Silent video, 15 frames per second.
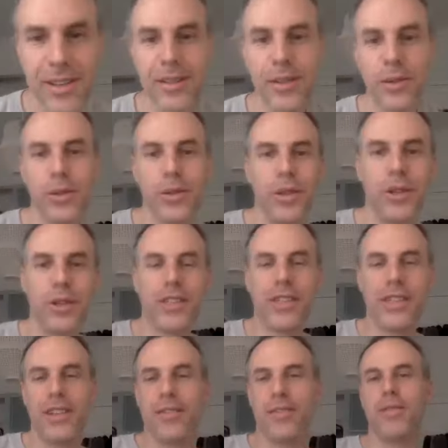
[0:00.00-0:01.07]
you
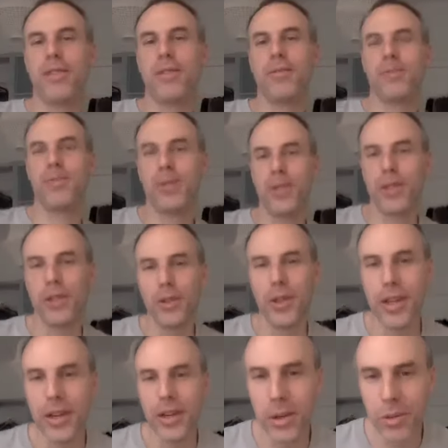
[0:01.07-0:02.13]
yourself, from what you
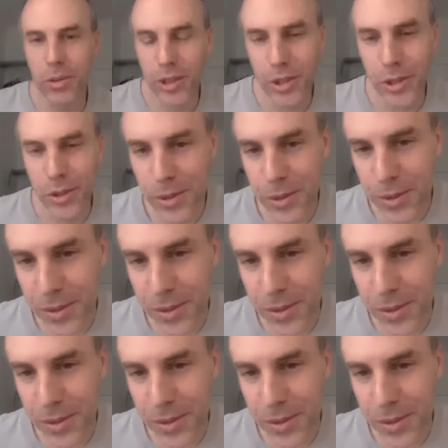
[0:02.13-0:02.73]
hear and what you